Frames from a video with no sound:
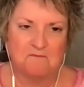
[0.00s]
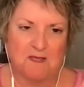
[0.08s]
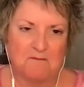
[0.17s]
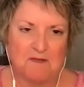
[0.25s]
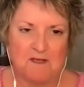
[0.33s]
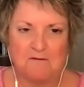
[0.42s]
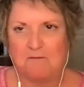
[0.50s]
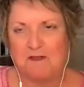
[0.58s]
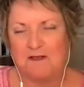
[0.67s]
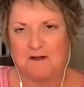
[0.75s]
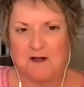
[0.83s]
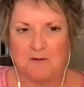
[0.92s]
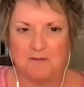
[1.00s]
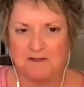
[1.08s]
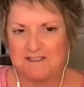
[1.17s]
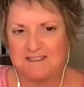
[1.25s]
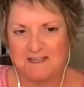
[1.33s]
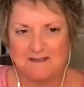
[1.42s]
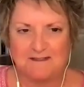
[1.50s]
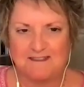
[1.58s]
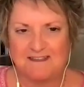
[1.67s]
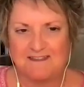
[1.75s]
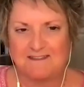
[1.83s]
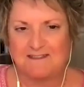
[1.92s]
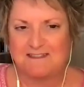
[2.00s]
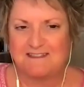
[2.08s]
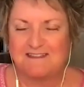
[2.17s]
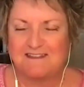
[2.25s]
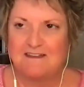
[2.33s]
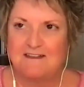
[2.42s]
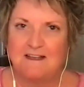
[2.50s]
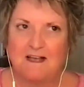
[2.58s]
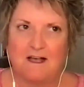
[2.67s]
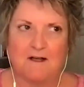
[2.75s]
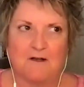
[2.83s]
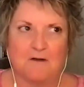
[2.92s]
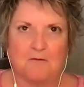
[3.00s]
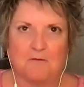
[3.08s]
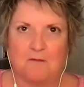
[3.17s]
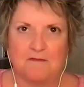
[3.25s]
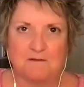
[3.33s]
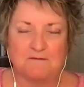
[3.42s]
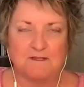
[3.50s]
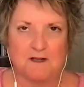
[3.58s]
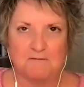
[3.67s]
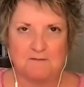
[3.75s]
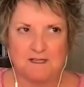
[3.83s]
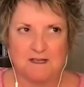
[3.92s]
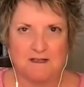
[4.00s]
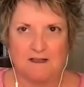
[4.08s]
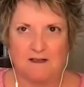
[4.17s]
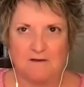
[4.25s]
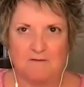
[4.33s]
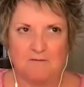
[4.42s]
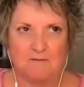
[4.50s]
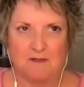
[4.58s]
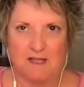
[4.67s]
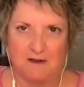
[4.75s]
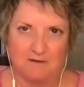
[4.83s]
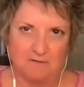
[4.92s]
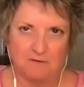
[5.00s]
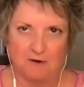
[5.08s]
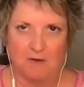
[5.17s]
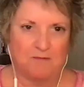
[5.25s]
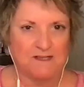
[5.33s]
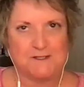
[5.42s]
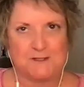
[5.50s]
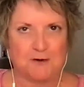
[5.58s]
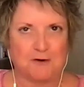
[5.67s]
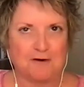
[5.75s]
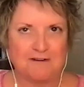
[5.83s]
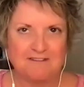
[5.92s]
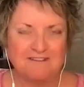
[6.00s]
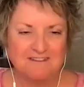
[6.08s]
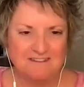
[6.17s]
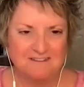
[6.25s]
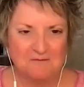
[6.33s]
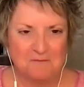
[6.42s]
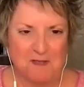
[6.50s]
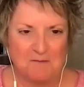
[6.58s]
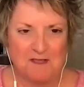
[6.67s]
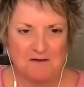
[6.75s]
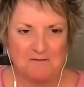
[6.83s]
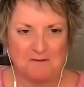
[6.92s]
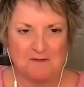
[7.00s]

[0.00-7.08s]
Maybe it would be a couple of sentences. Sometimes I'd like draw a picture. Maybe it